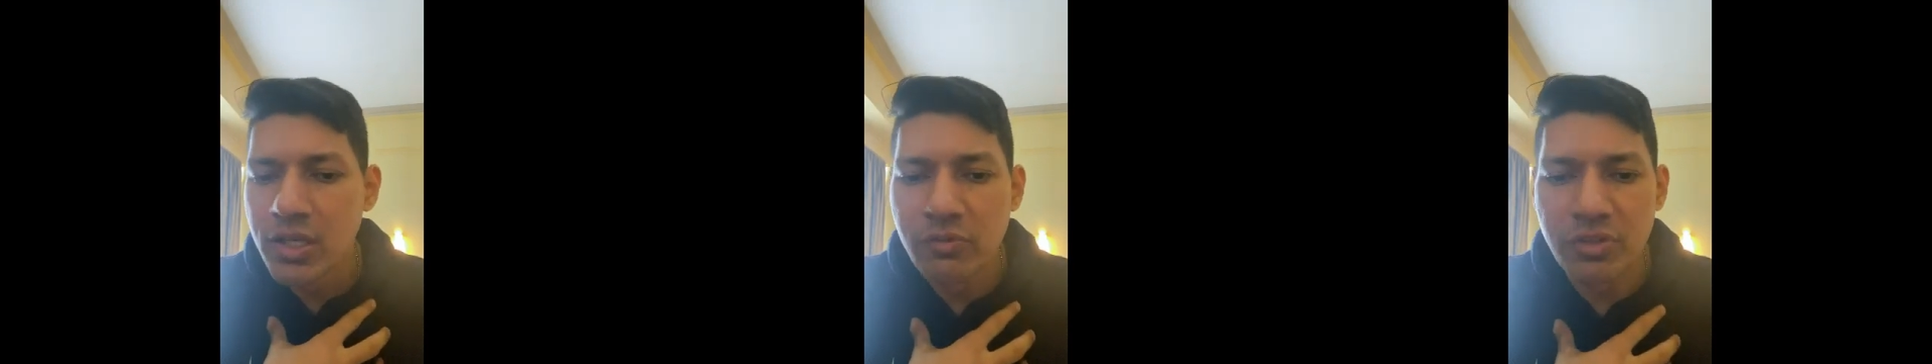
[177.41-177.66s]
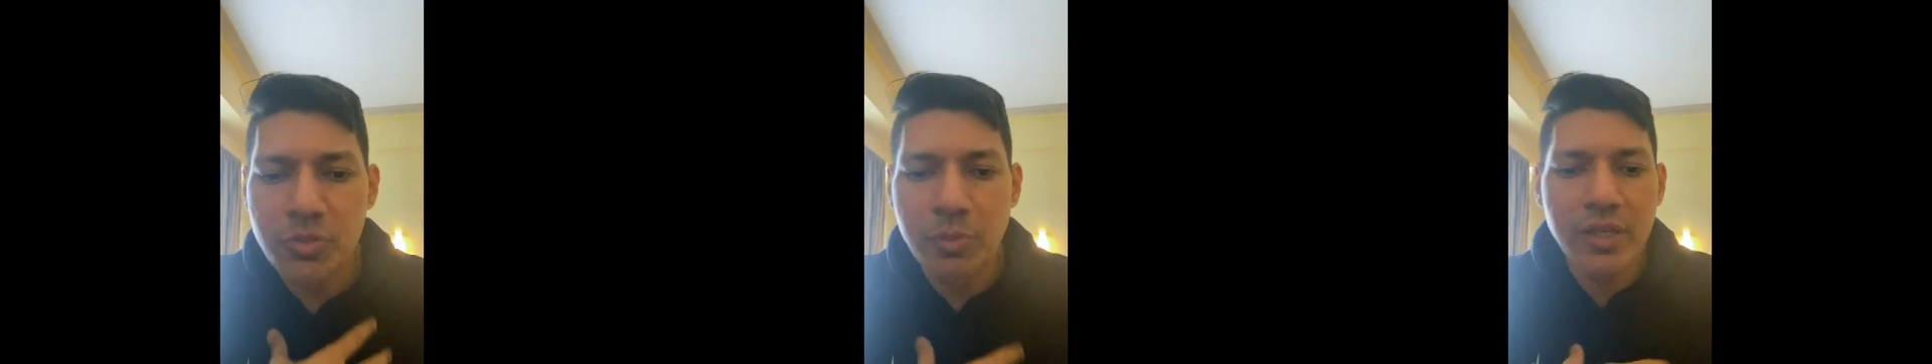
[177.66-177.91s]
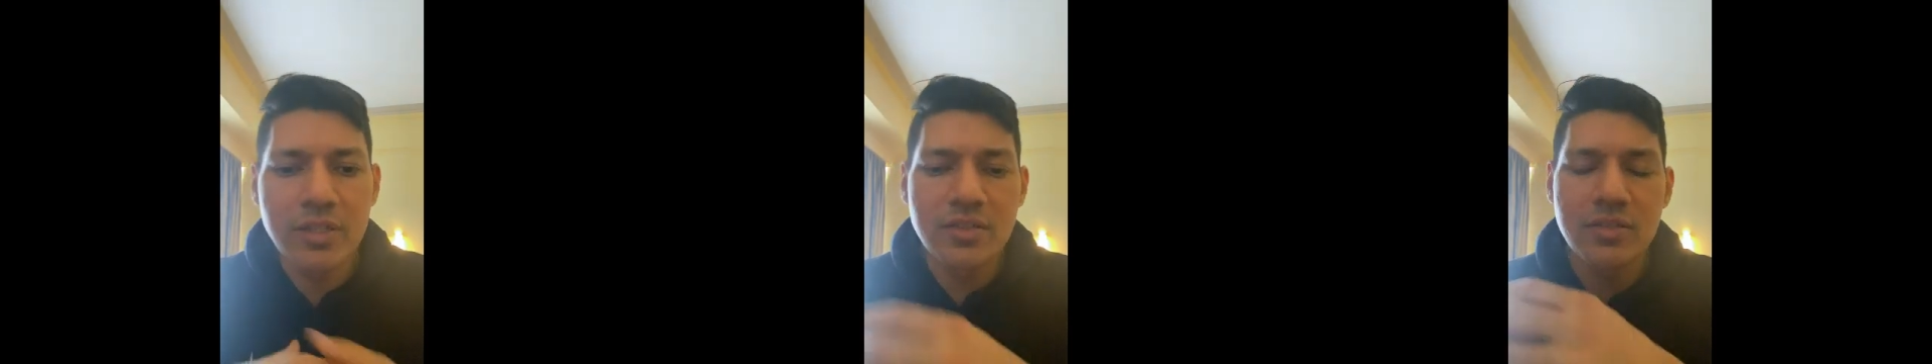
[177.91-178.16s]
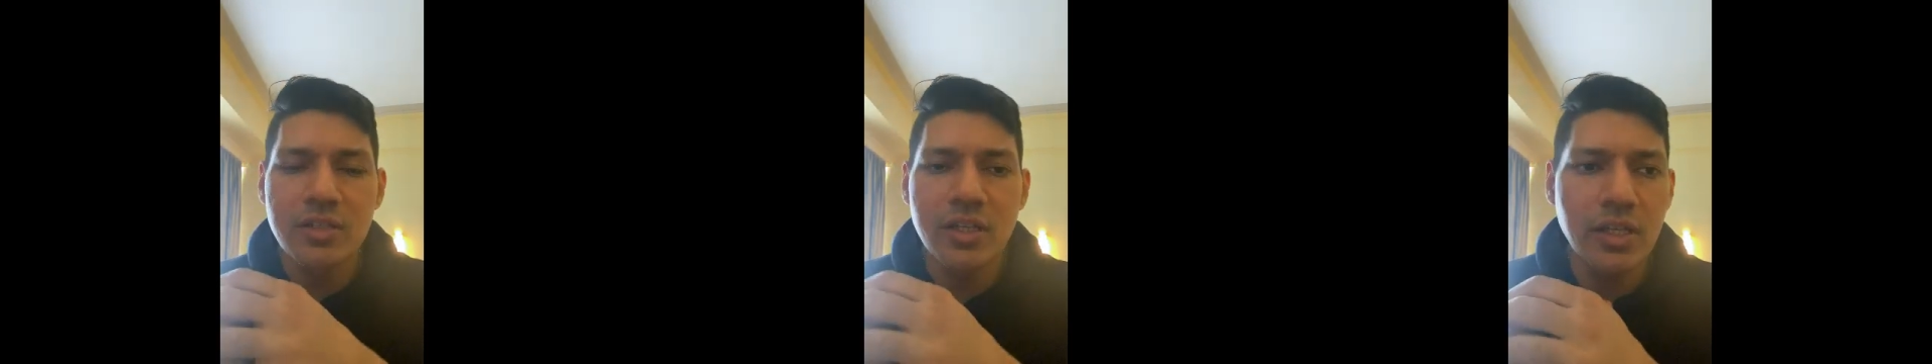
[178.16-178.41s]
which
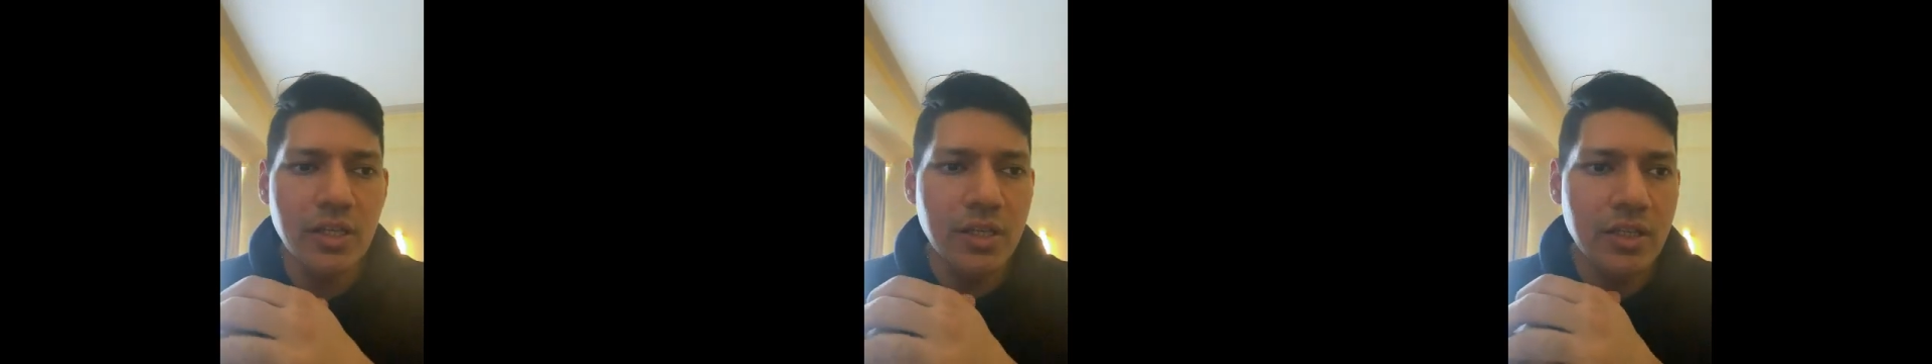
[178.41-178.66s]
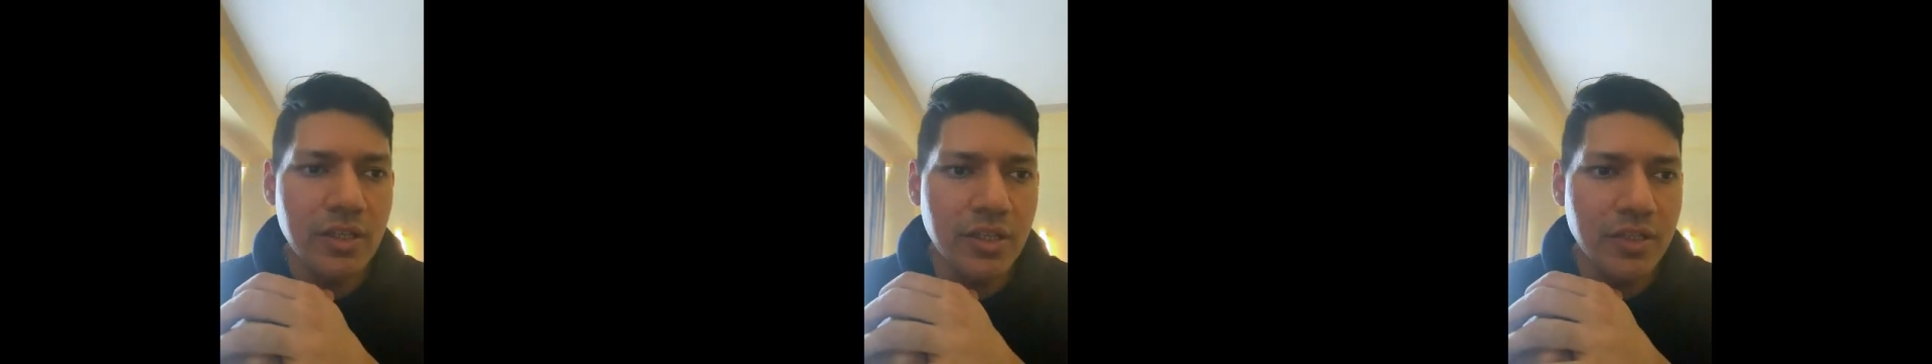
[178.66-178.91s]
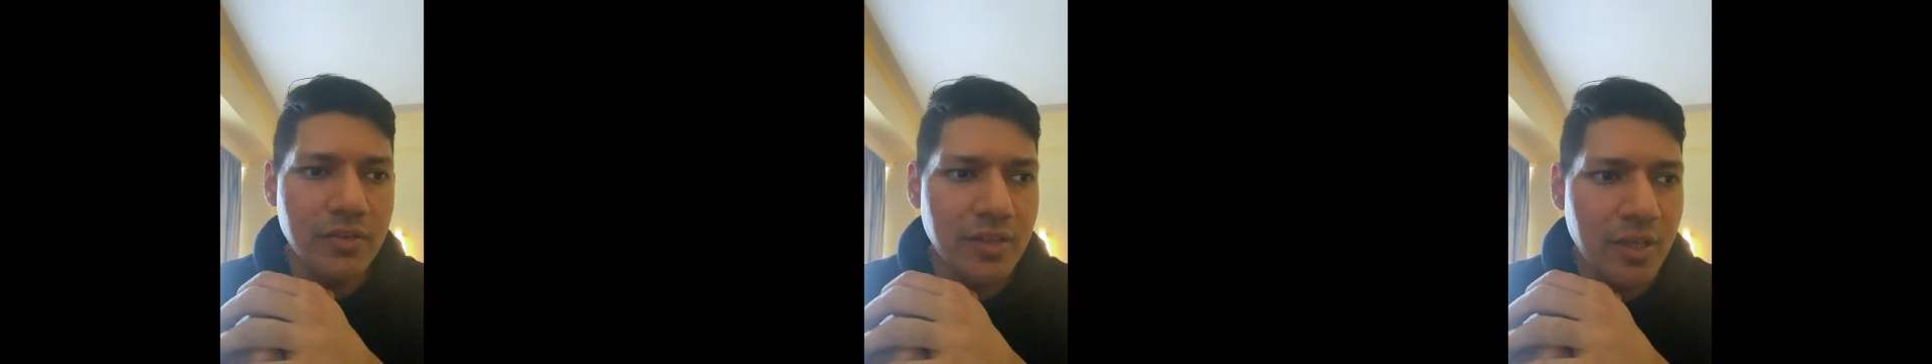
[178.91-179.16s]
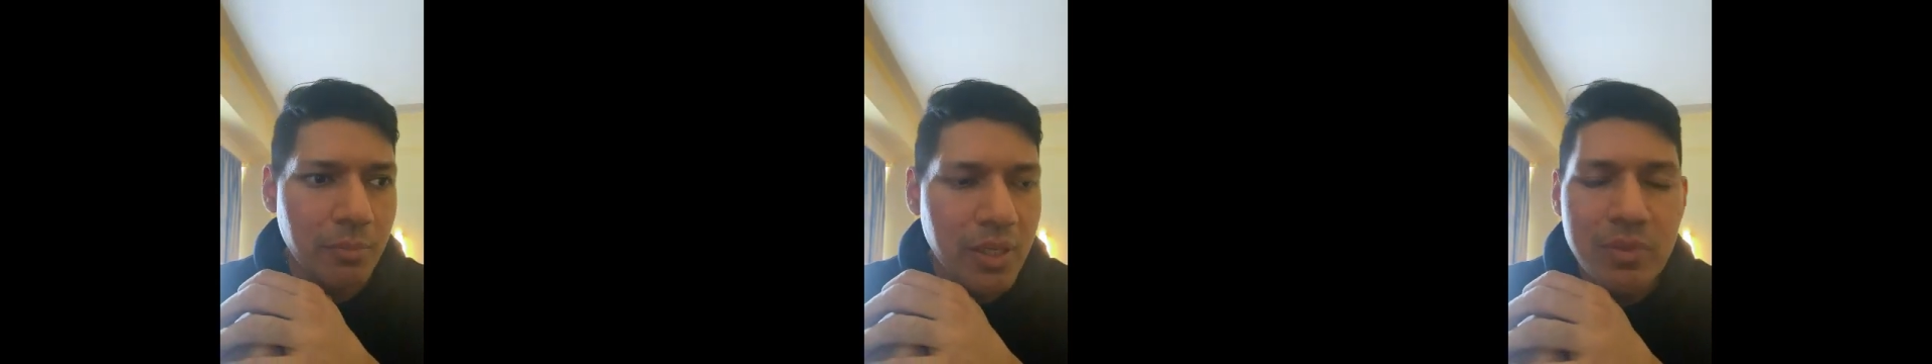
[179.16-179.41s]
means there may